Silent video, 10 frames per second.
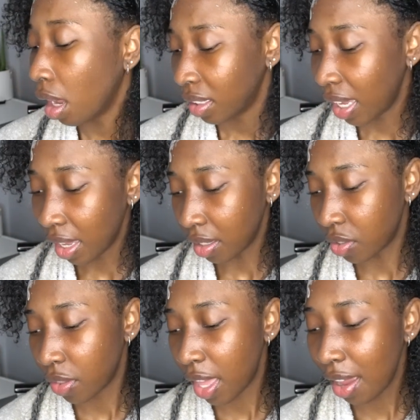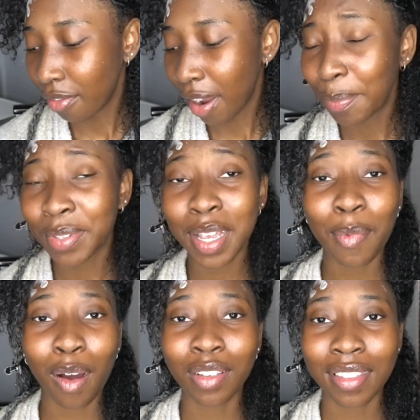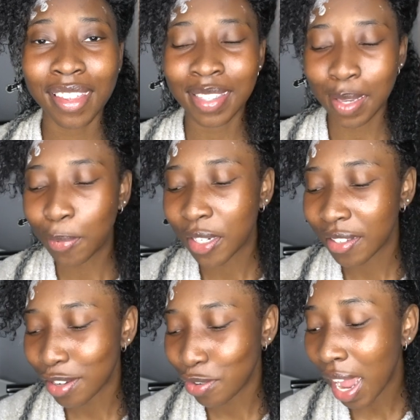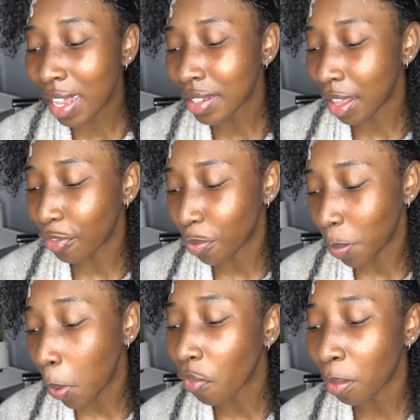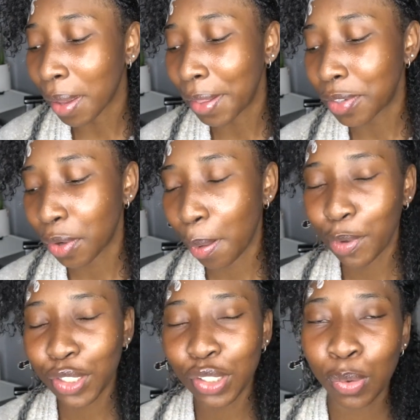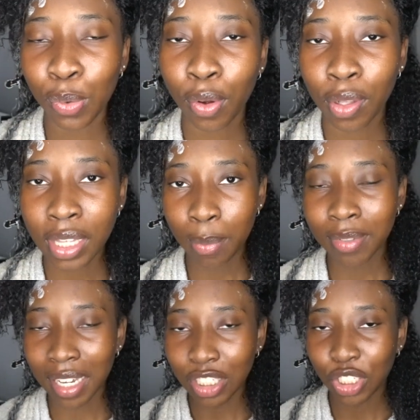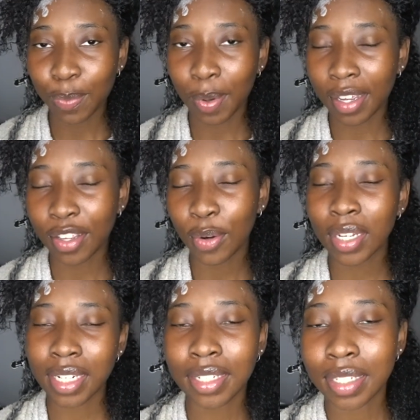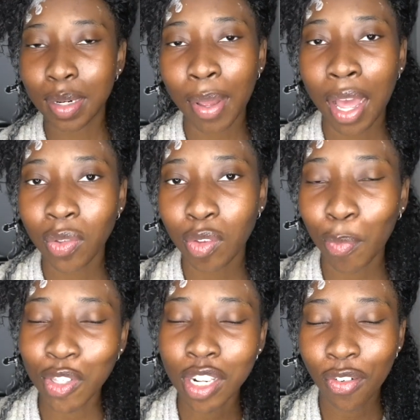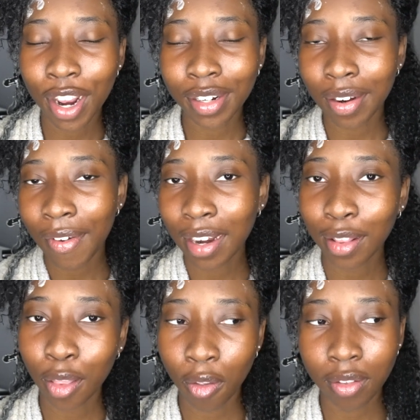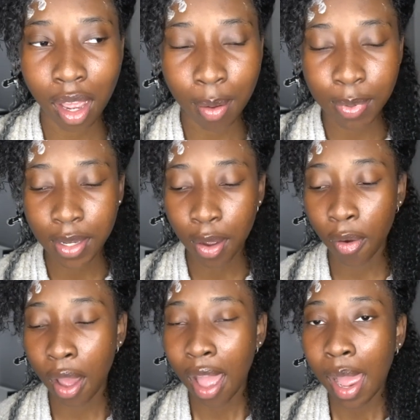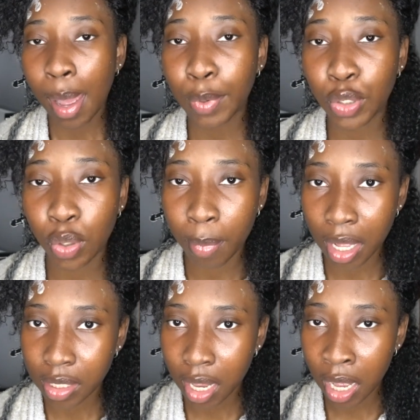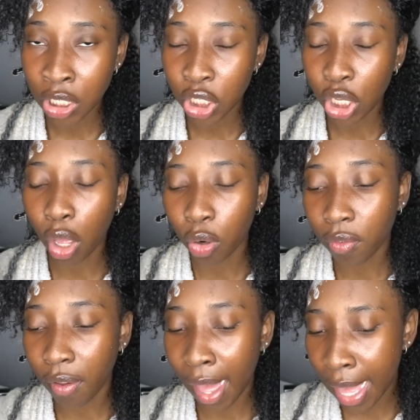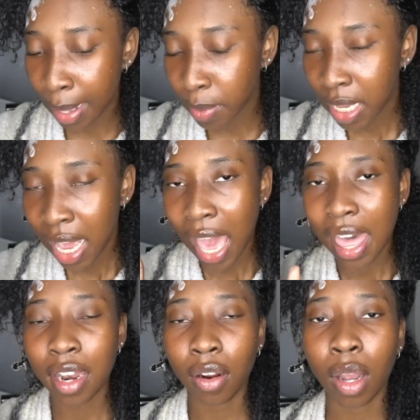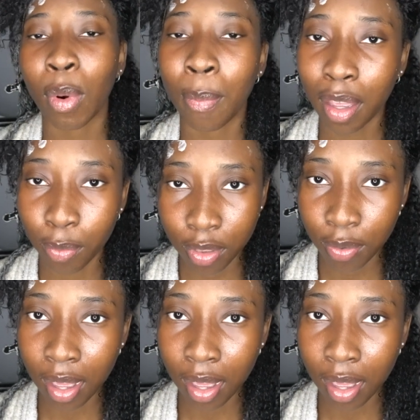Yeah, so that wraps up all of the assumptions that you guys left for me over my Instagram, which is cool. That was actually, you know, a decent amount, the most interaction I've had in a long time. So I'm gonna do a montage, y'all know the vibes, and then I'll come right back with you